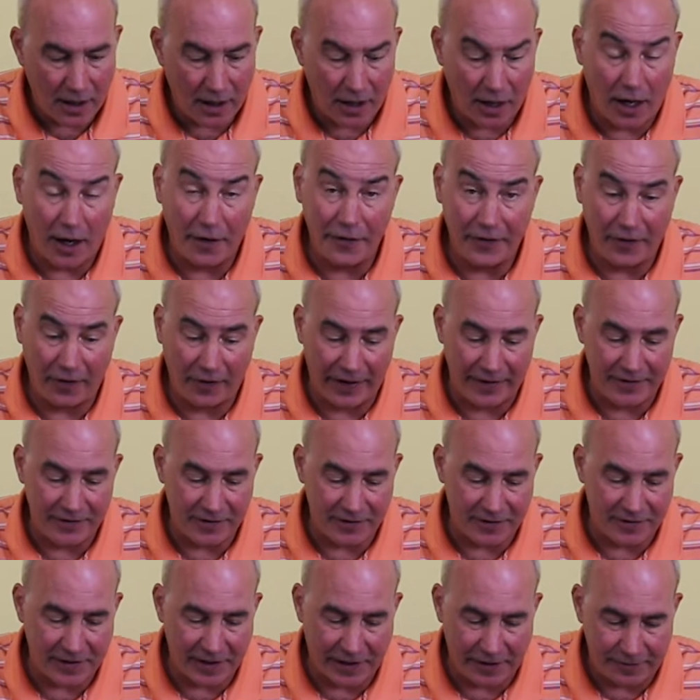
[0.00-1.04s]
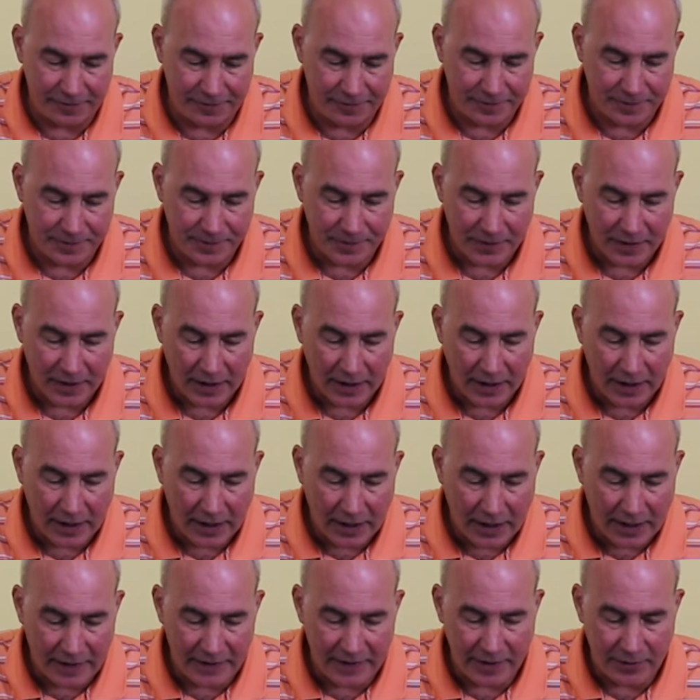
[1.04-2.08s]
on the lens itself.
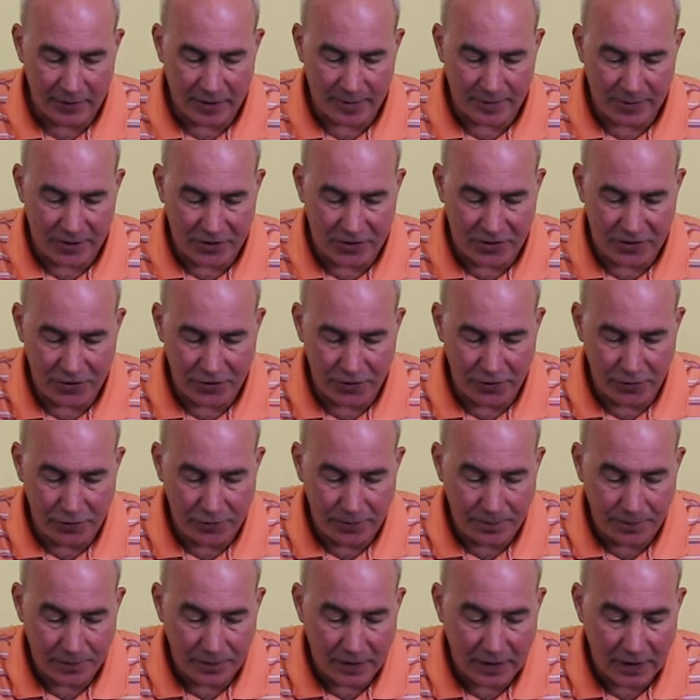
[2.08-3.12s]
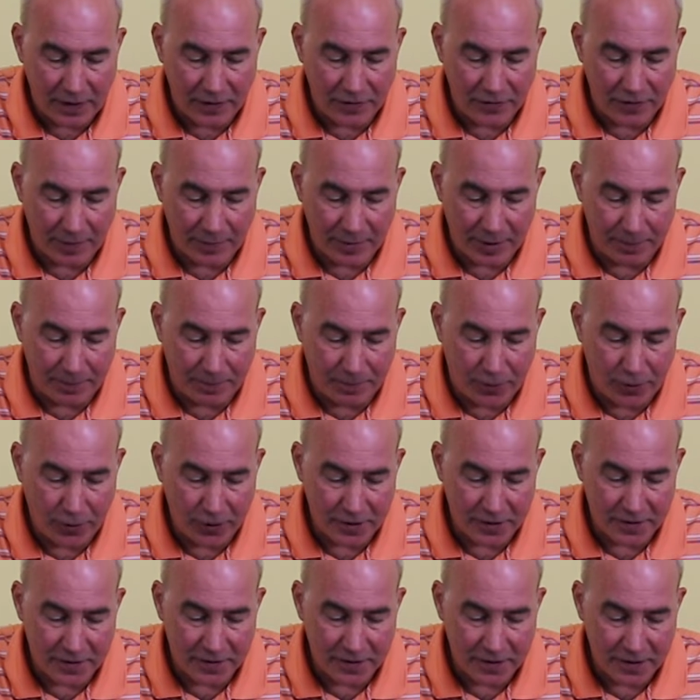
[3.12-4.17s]
And then what I'm going to do is I'm going to
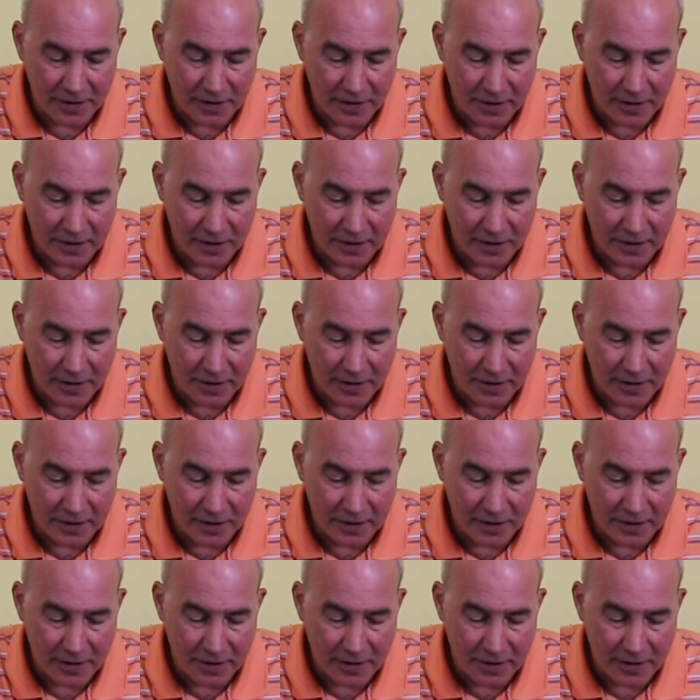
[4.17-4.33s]
put